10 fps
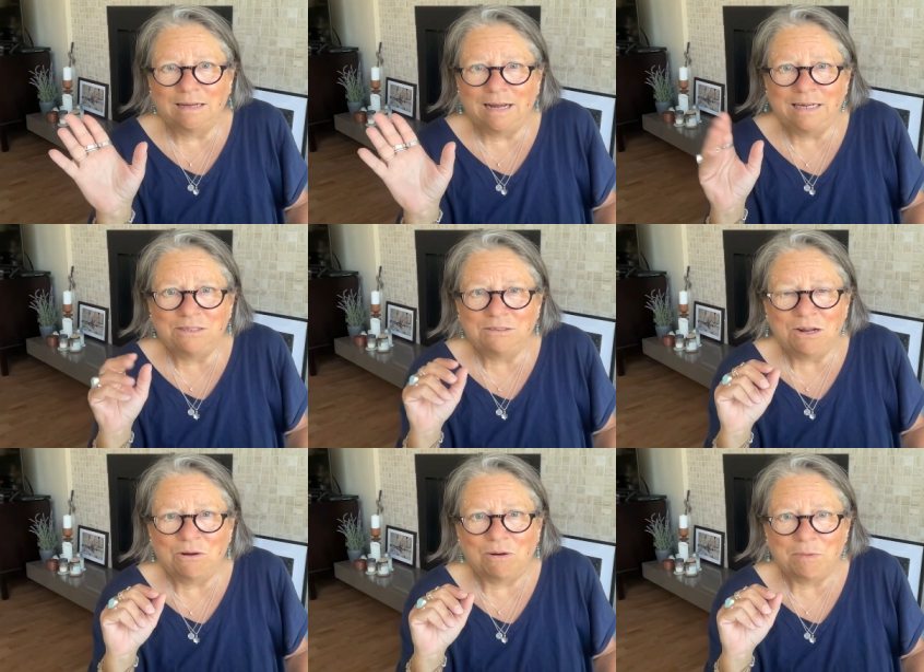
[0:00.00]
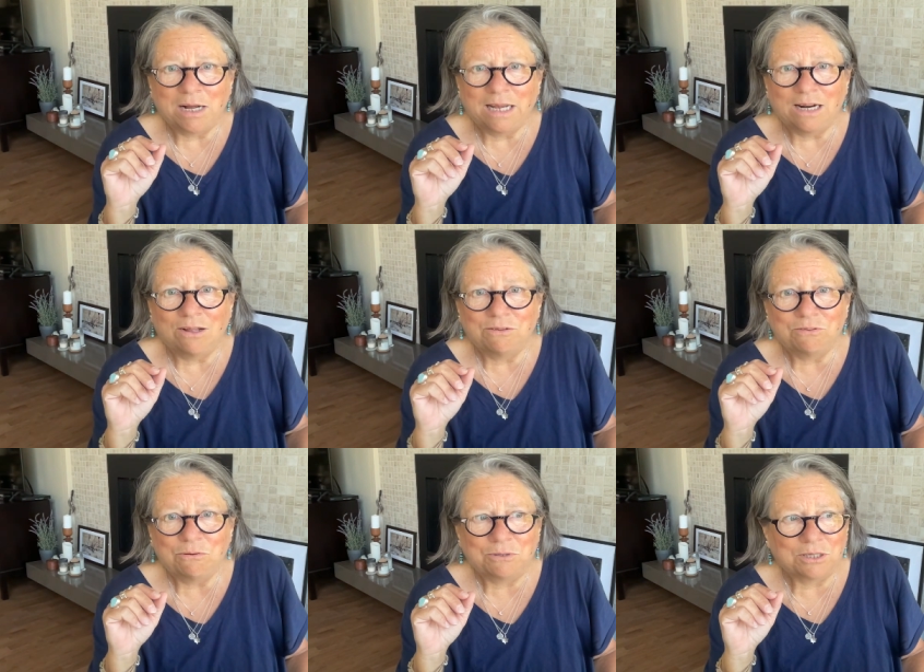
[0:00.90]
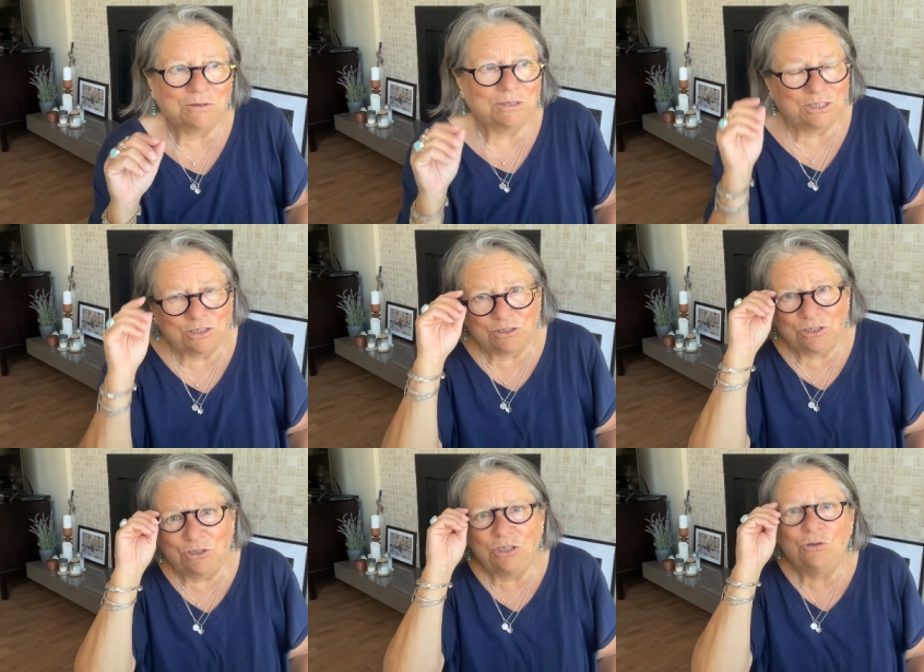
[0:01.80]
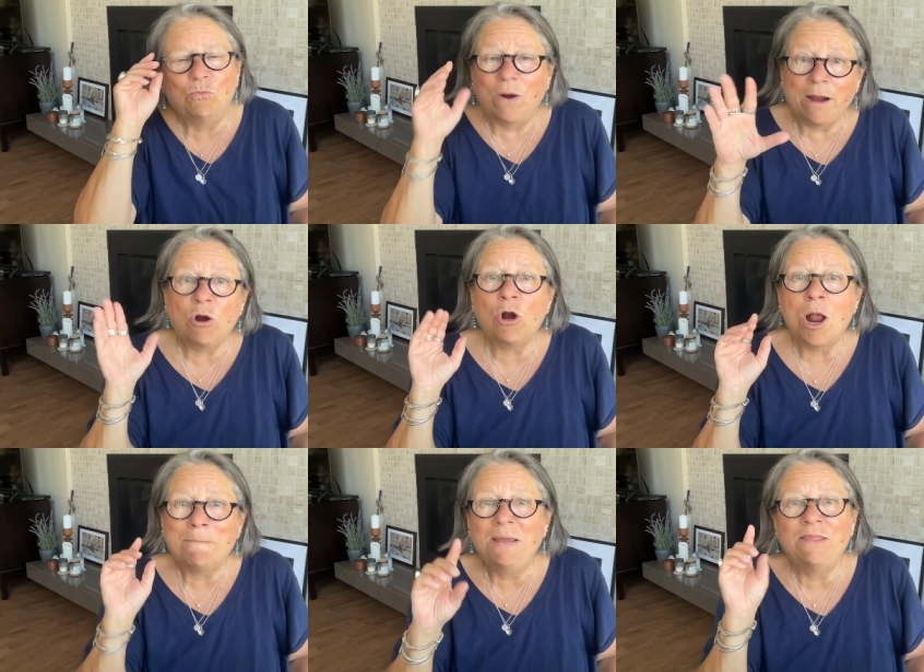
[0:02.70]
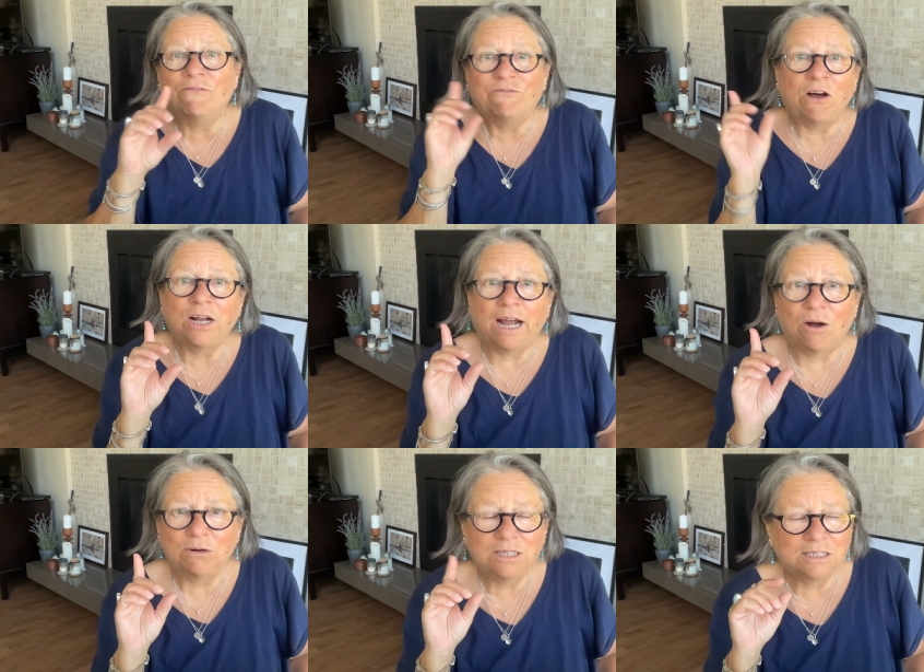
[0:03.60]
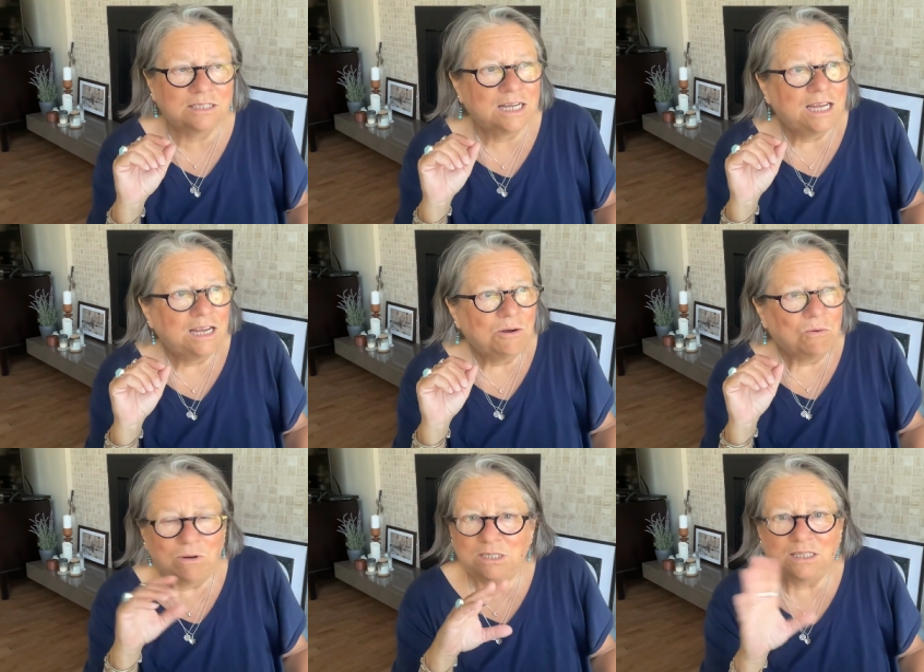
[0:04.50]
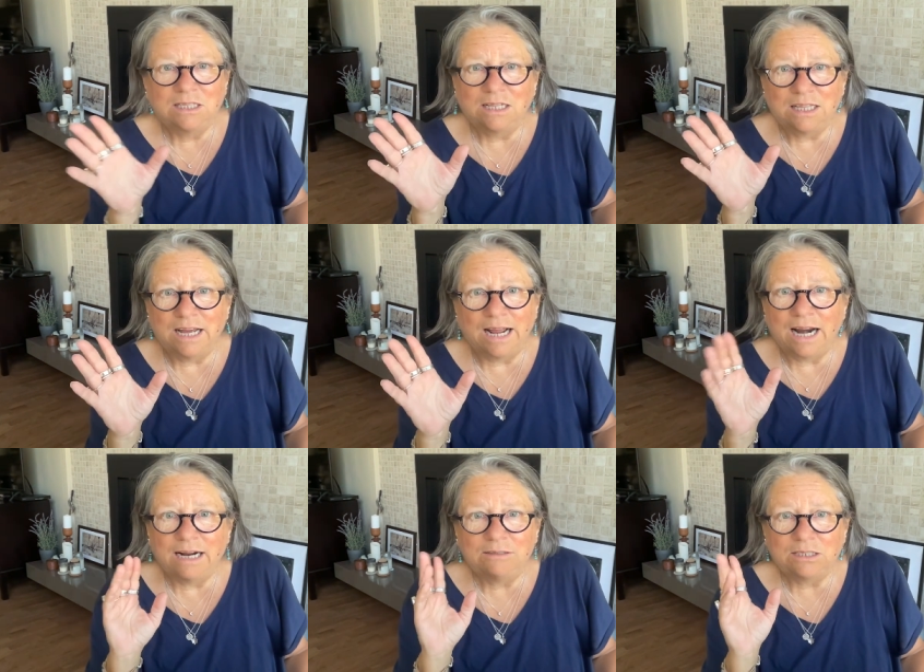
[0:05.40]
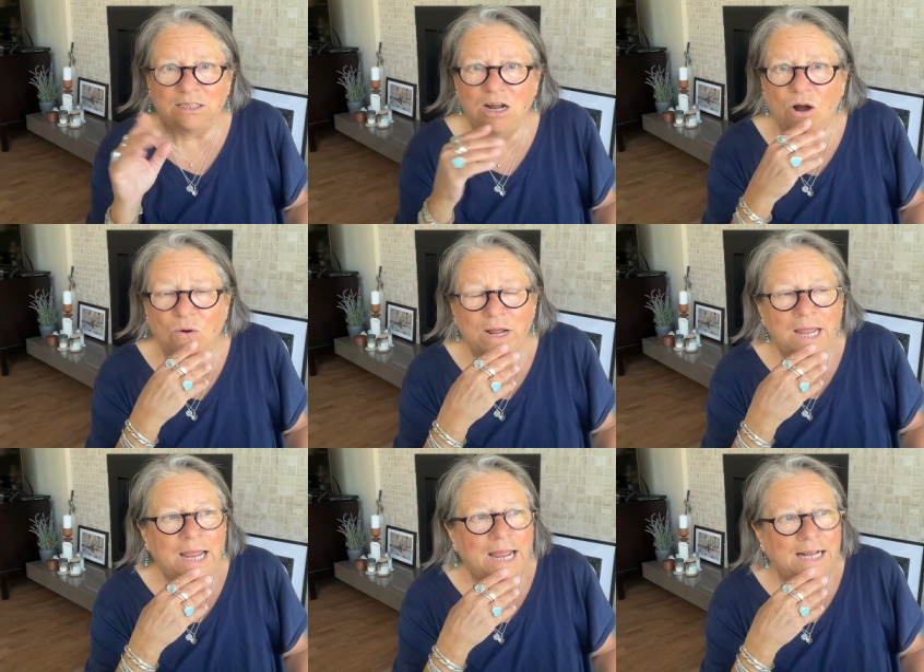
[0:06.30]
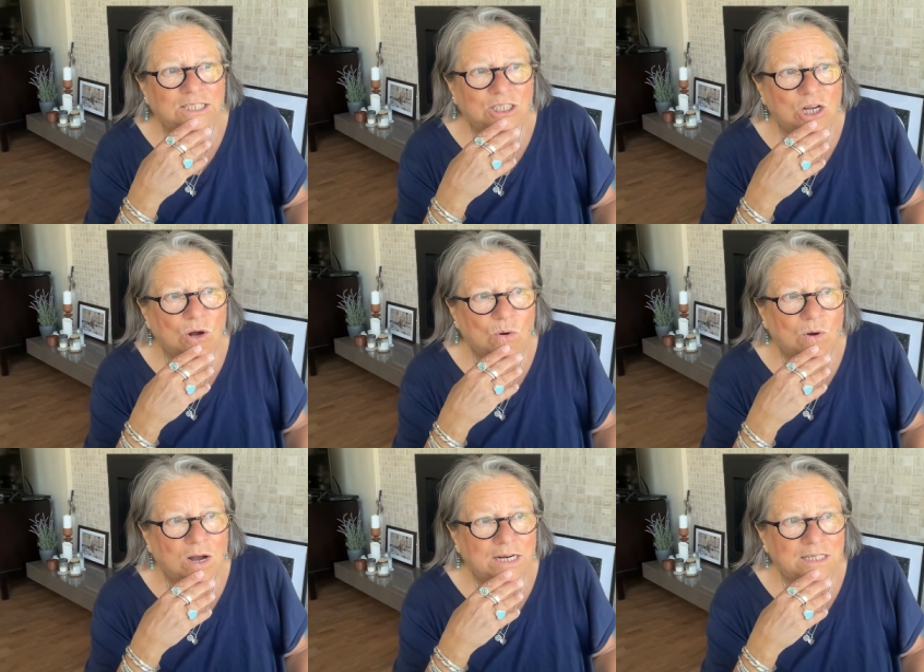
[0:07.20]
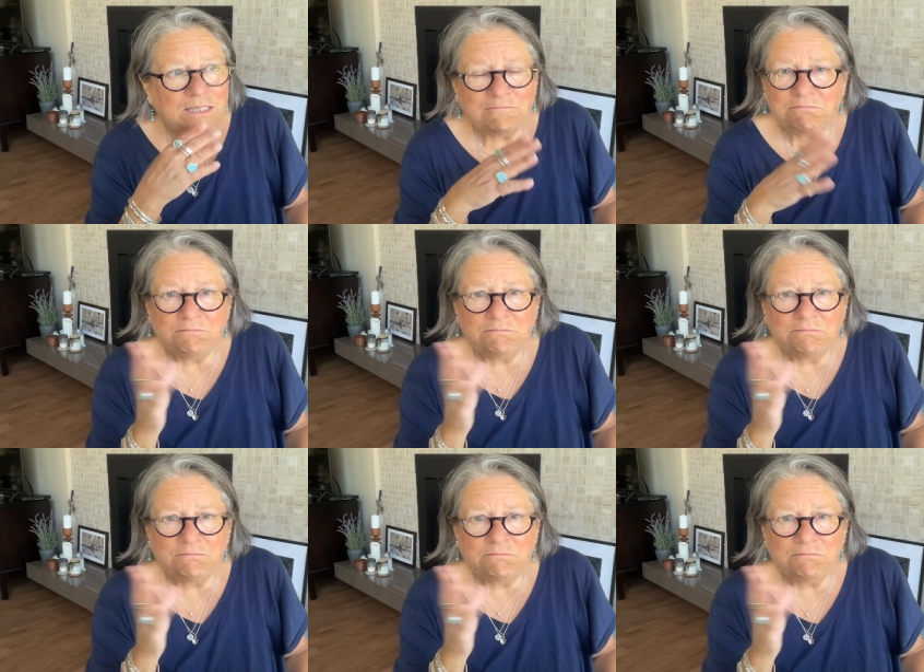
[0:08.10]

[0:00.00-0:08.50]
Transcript: I no, I'm not getting on the phone with you. You you you wear me the fuck out is was the thing, and I just know, and so I just.